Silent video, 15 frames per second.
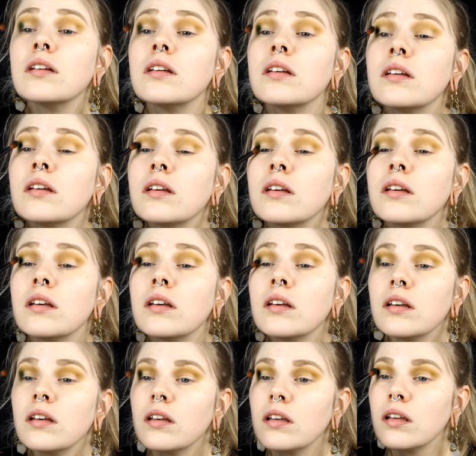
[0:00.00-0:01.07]

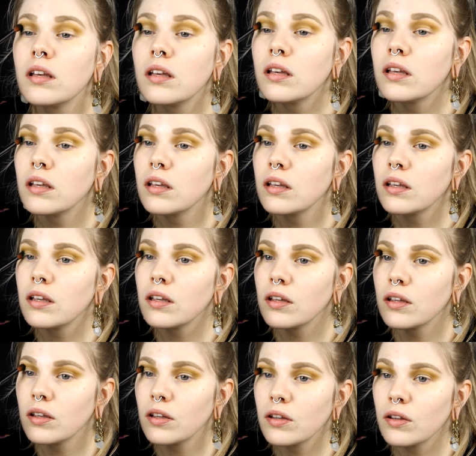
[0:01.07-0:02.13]

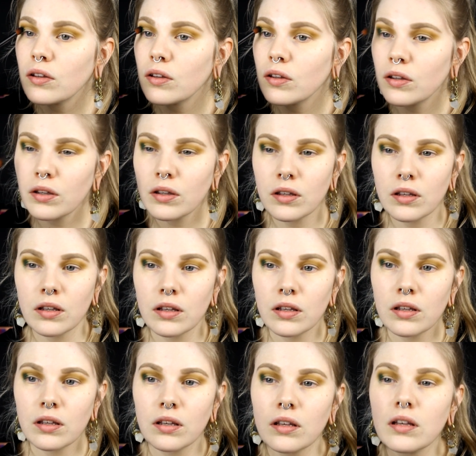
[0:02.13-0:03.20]

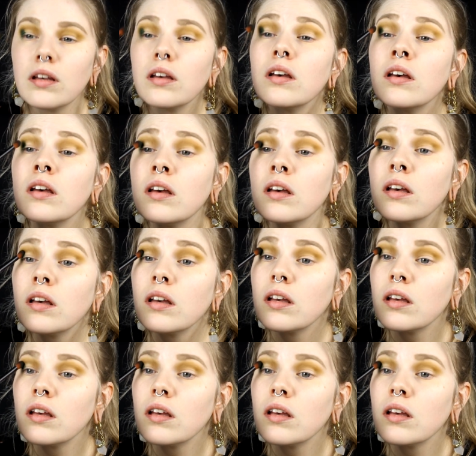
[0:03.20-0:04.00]
[no speech]